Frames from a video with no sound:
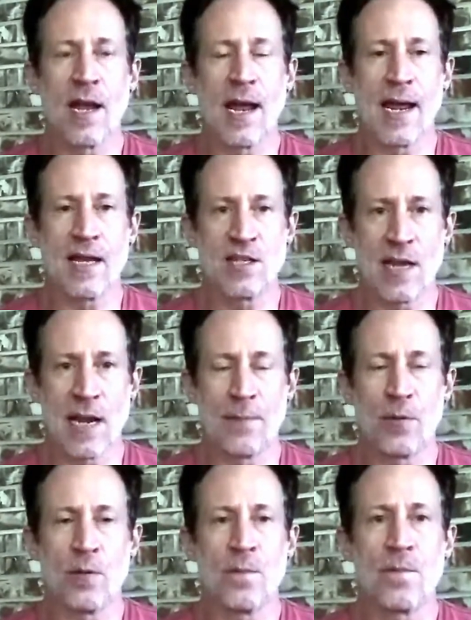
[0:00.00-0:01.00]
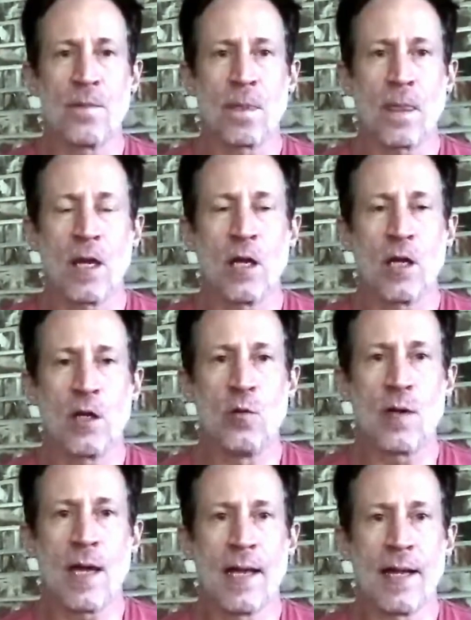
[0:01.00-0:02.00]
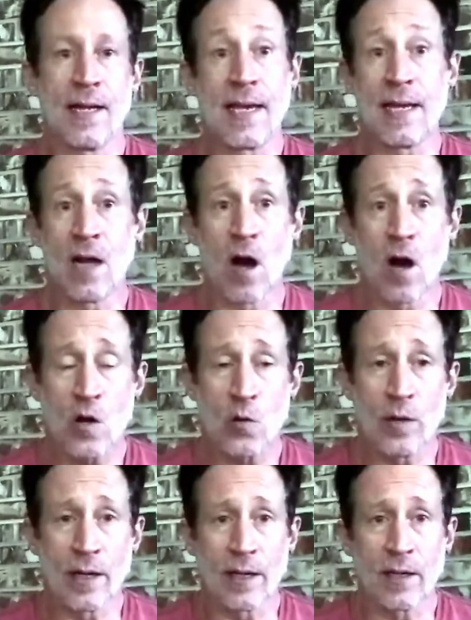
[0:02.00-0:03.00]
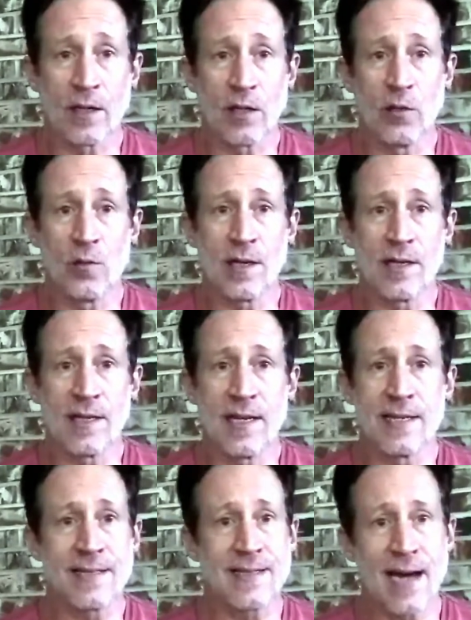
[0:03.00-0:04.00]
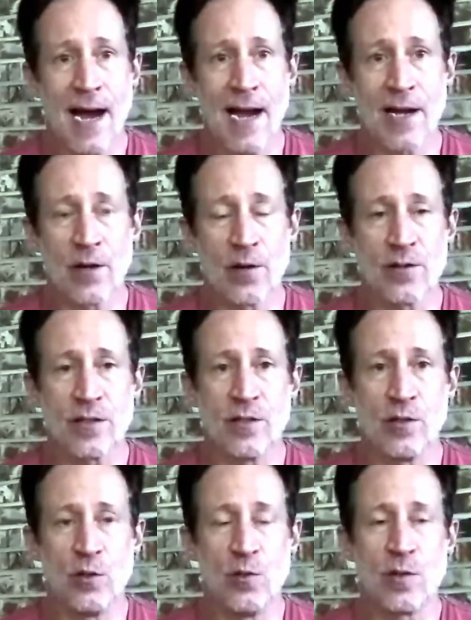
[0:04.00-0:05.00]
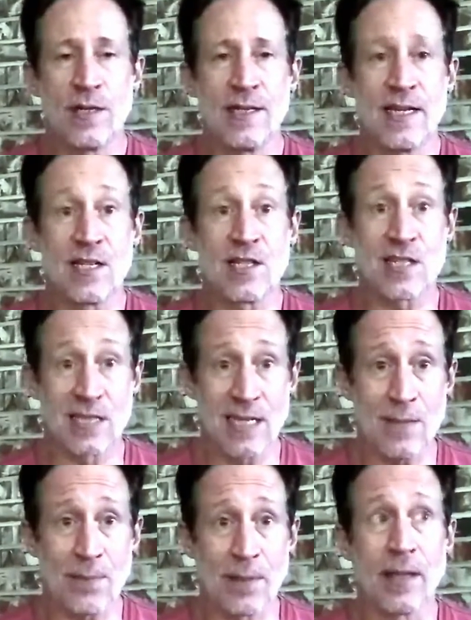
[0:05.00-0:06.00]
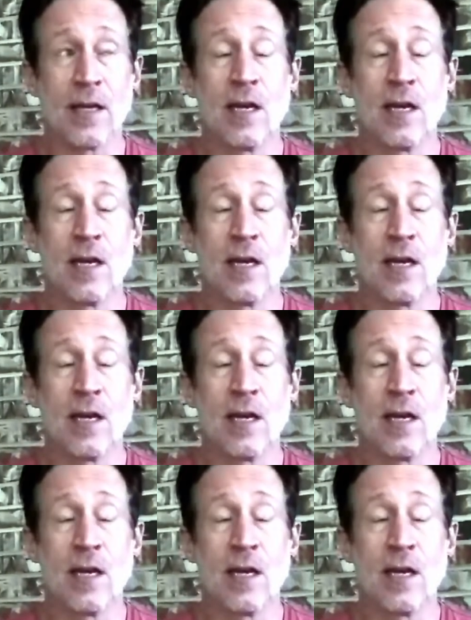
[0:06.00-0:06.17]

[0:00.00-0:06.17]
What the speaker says: Example, you can get hungry, you can get tired, you can get sleepy,